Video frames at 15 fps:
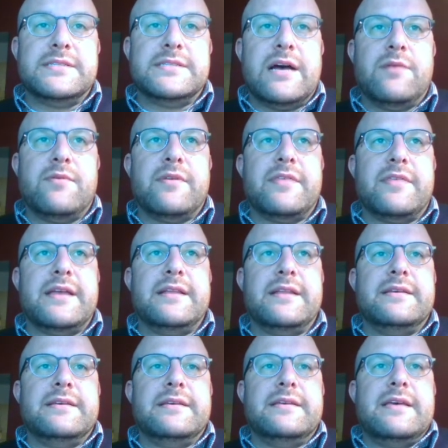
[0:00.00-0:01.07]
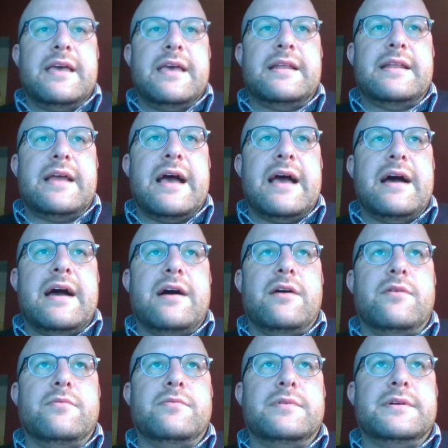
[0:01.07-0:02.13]
dealt with it, and
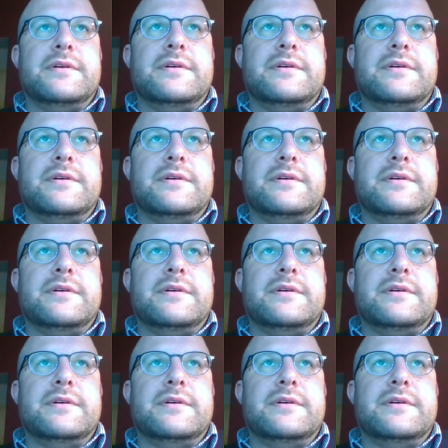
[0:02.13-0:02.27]
how